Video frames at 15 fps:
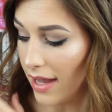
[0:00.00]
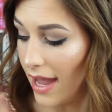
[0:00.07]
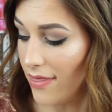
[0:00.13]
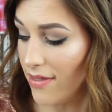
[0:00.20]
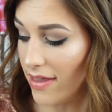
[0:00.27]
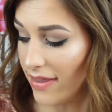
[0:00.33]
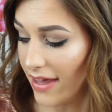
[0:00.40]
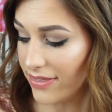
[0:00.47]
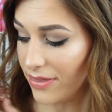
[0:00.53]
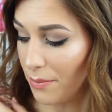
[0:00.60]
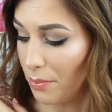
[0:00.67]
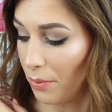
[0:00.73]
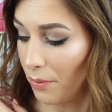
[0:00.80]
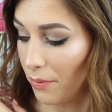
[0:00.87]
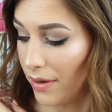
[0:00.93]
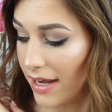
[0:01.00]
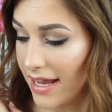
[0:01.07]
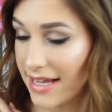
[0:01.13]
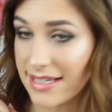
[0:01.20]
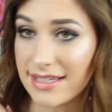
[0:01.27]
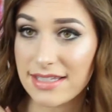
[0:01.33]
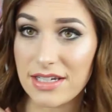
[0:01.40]
and then like the
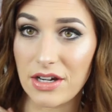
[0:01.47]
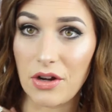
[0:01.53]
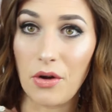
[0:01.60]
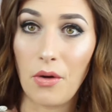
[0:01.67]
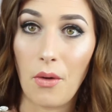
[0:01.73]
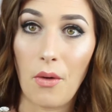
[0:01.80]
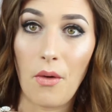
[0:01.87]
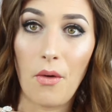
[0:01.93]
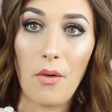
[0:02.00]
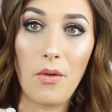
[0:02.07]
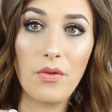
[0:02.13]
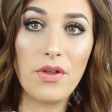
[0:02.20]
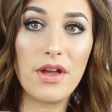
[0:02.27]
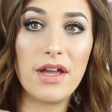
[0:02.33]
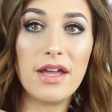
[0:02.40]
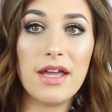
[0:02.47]
prettiest gold,